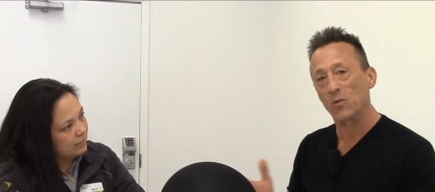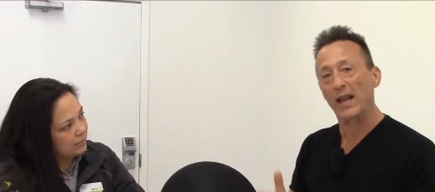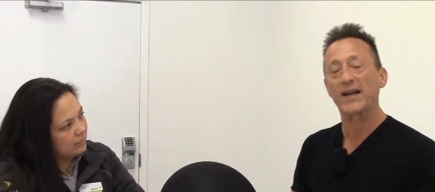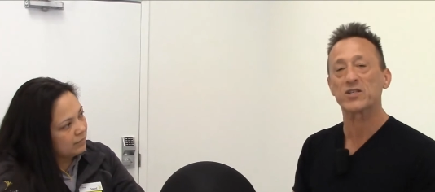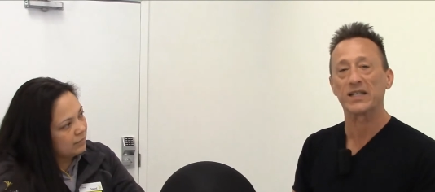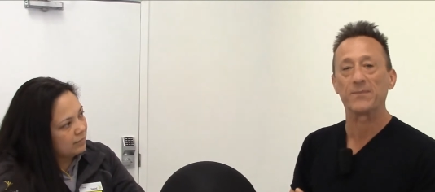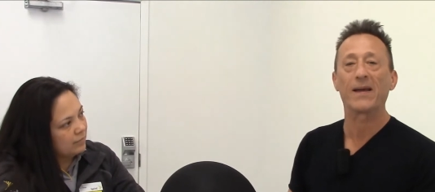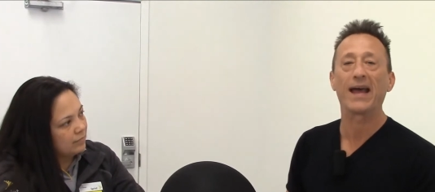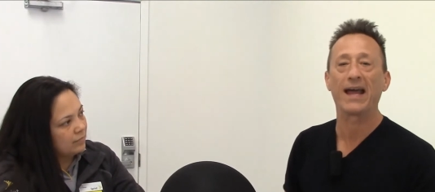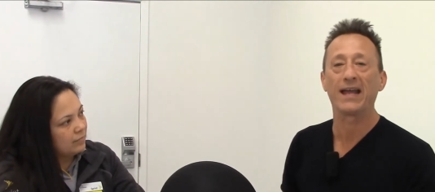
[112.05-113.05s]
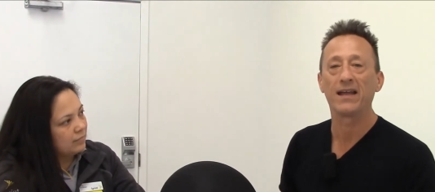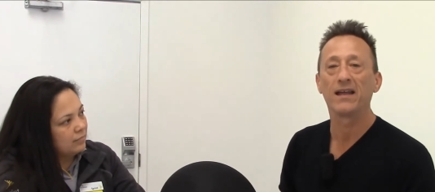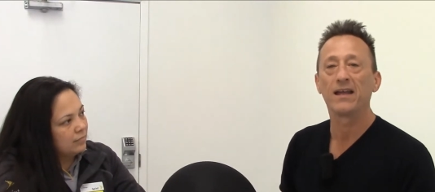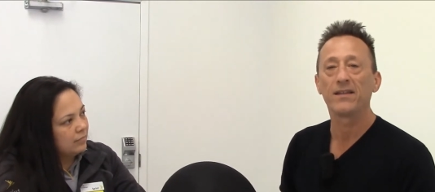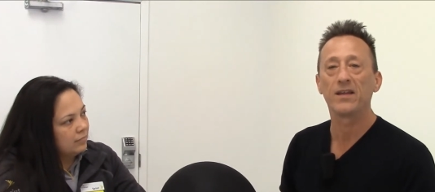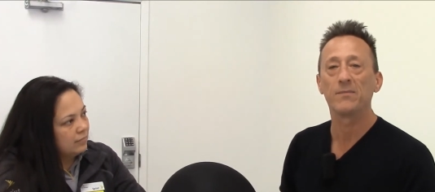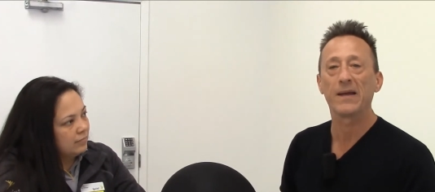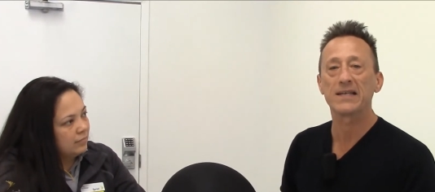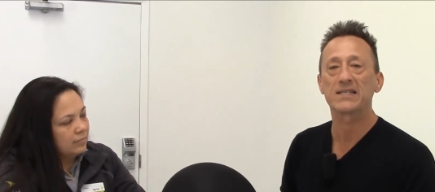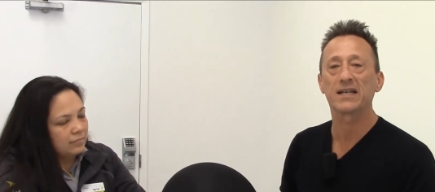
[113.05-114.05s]
Speaker 1: will actually pay the
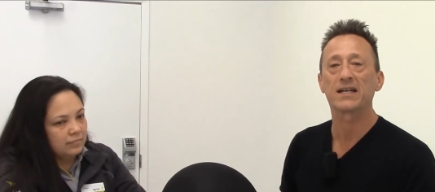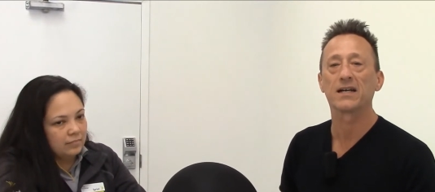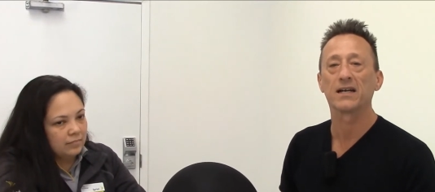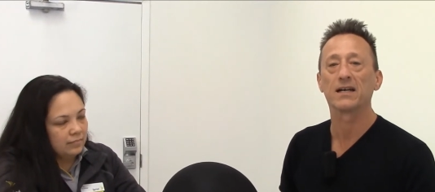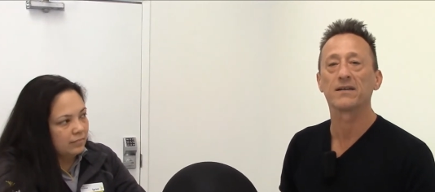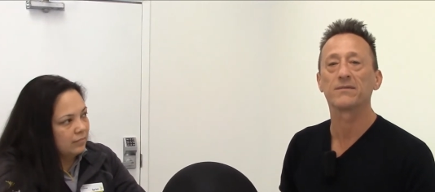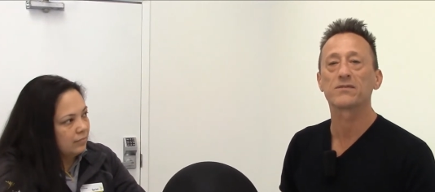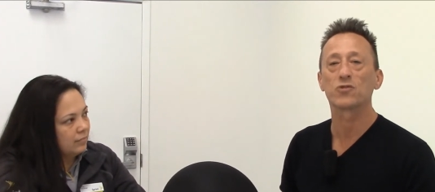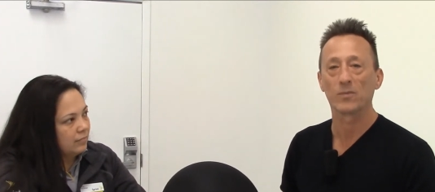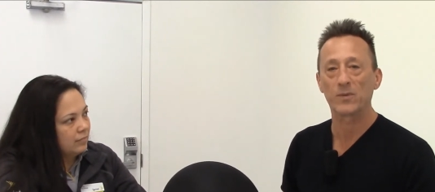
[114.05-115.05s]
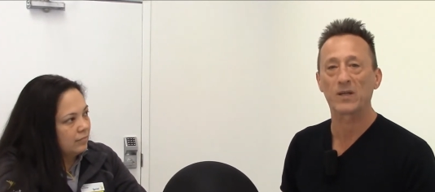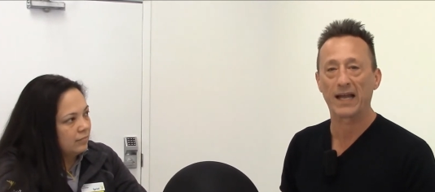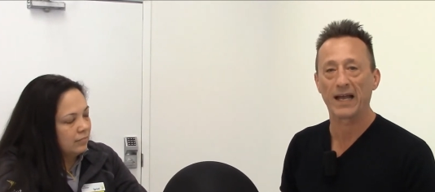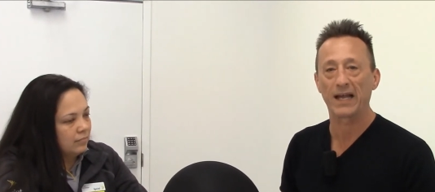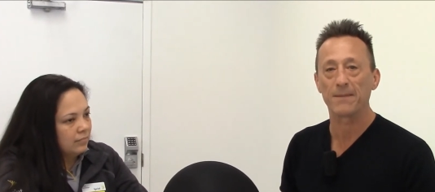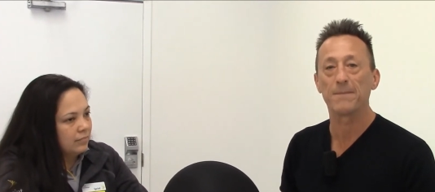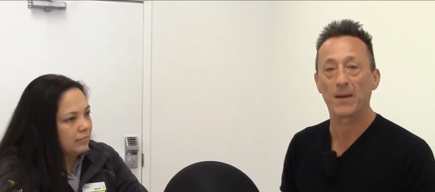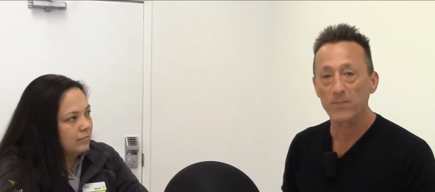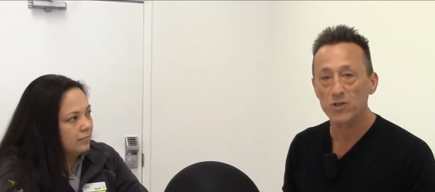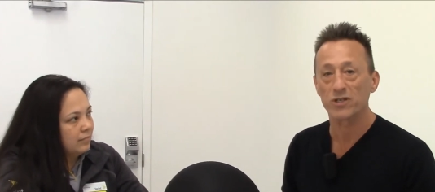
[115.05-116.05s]
basic uh, AAA
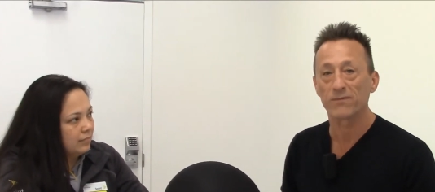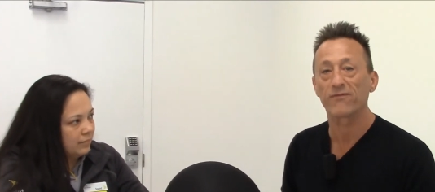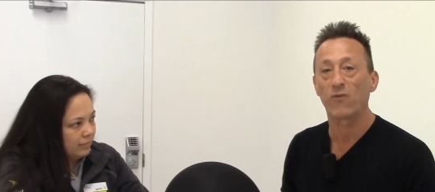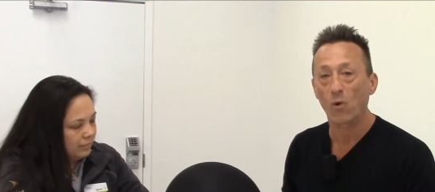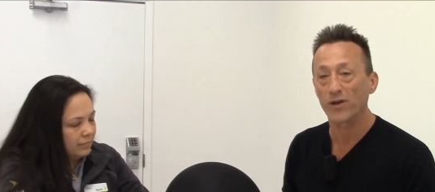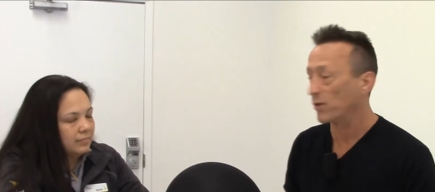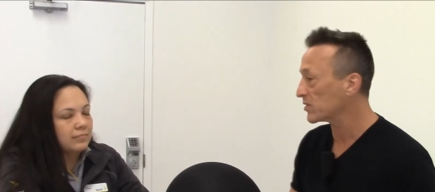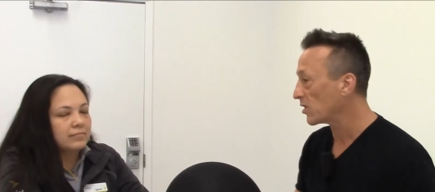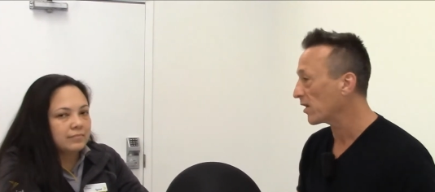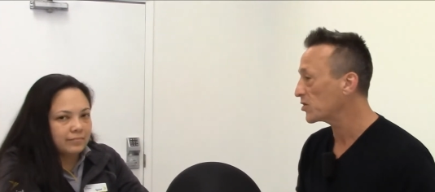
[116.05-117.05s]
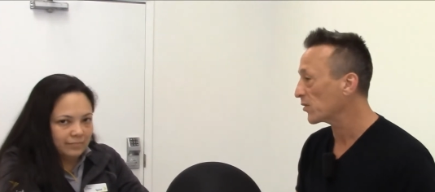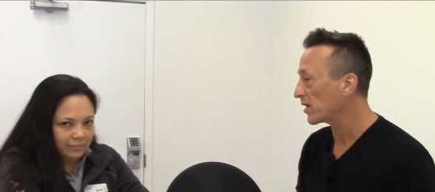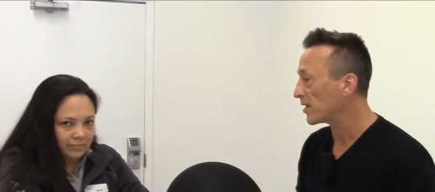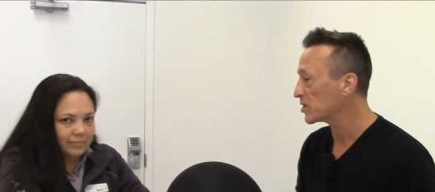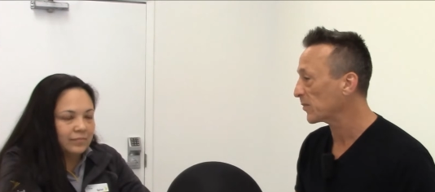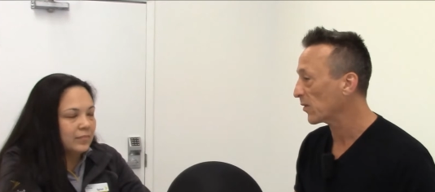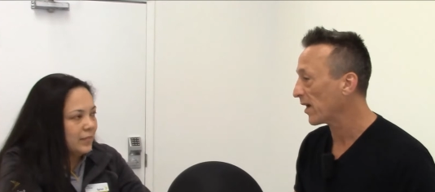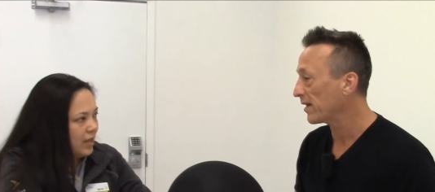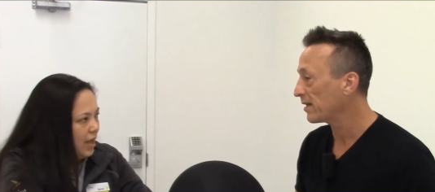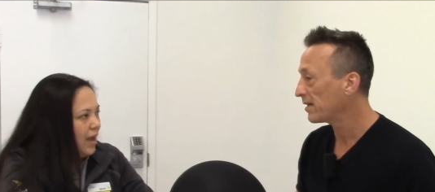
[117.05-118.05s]
membership for you as long as you're a customer,
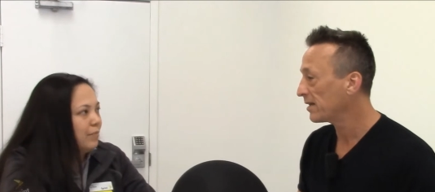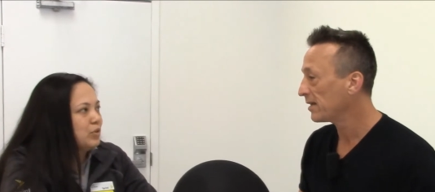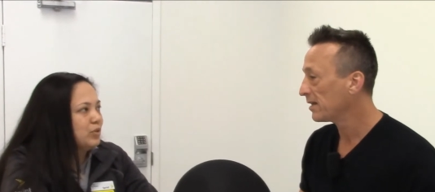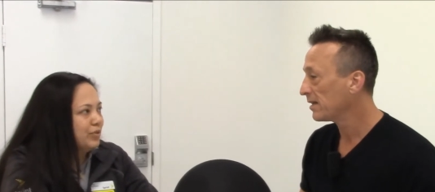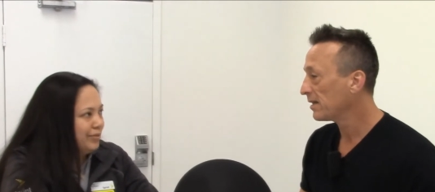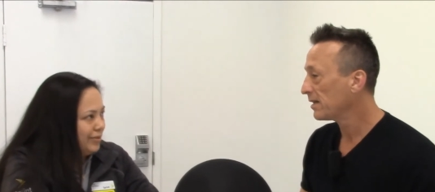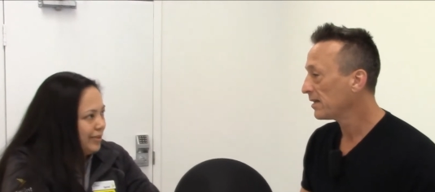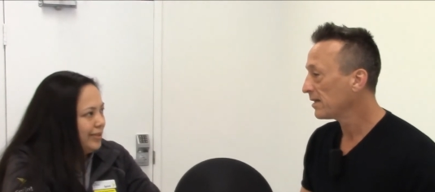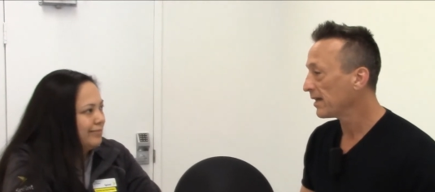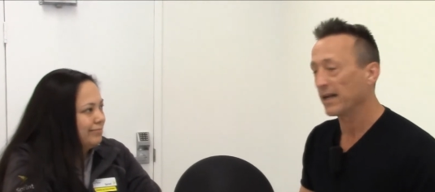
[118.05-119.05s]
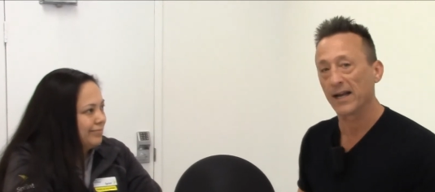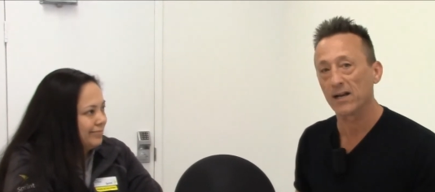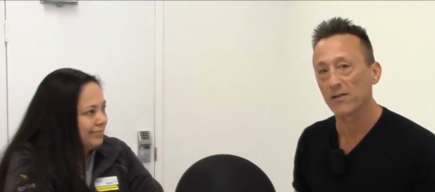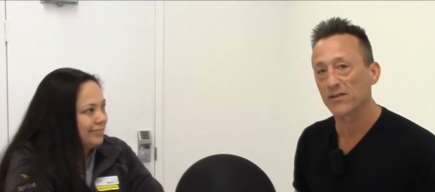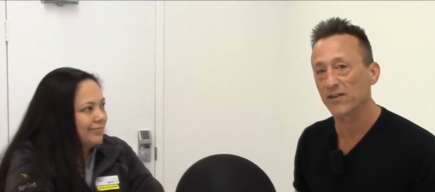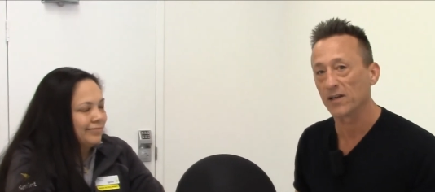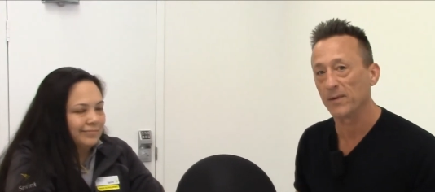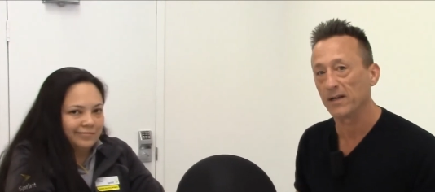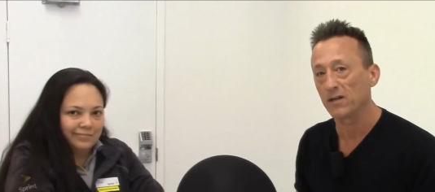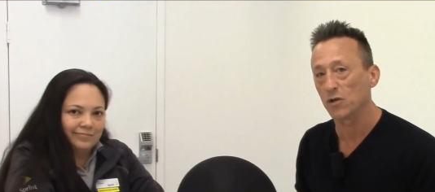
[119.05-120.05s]
right?
Speaker 2: Absolutely.
Speaker 1: And I hear there's going to
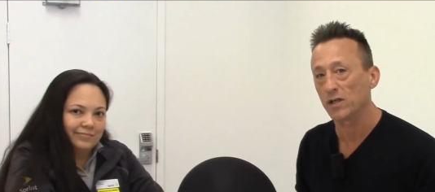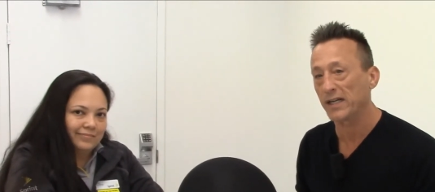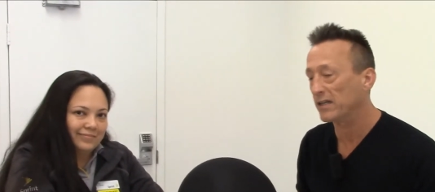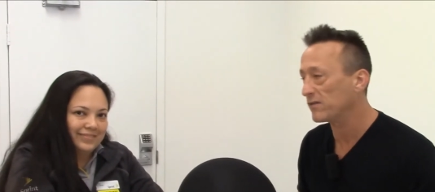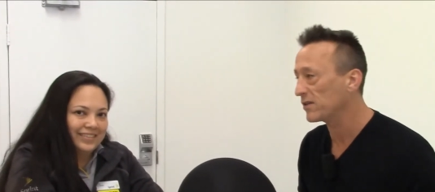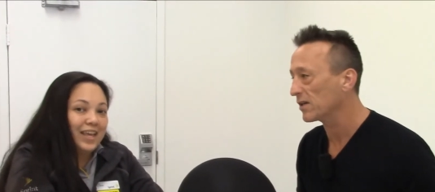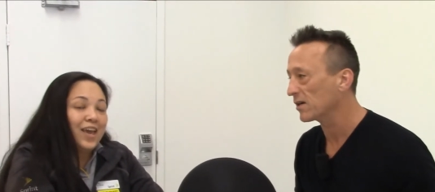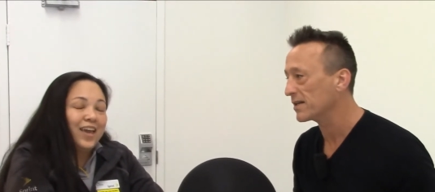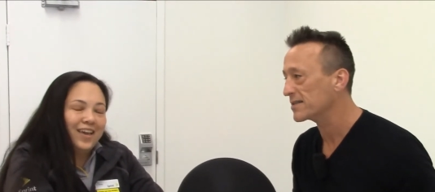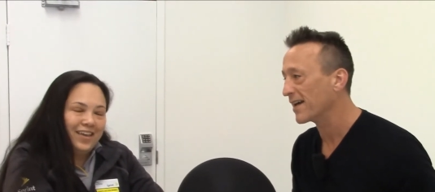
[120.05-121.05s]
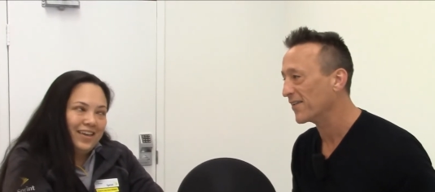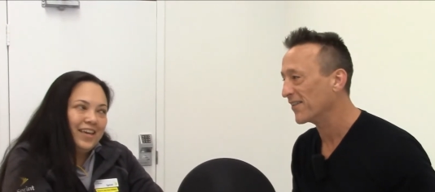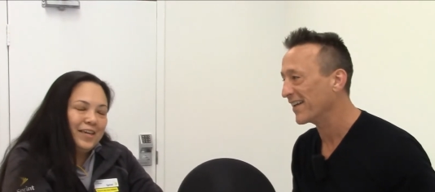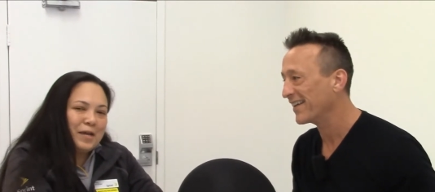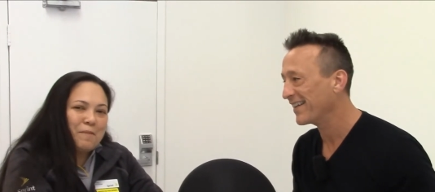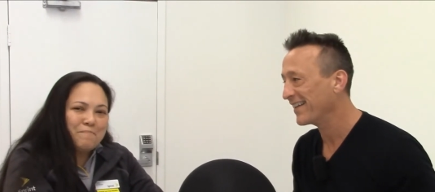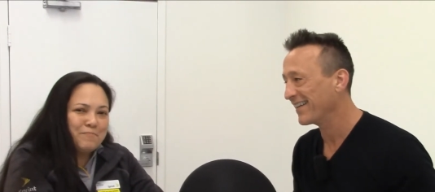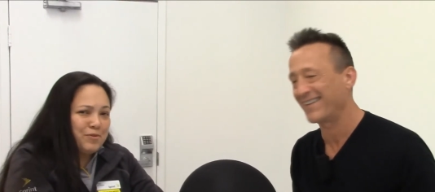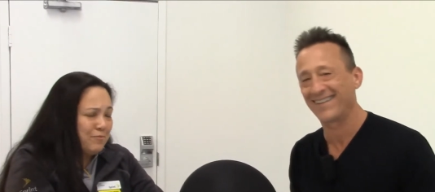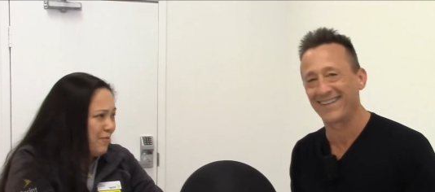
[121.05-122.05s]
be cookies here on Saturday.
Speaker 2: Yep,
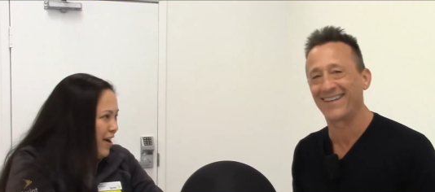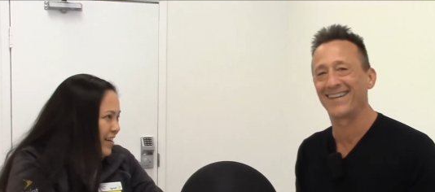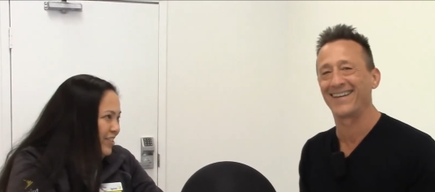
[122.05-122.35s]
Moon Rock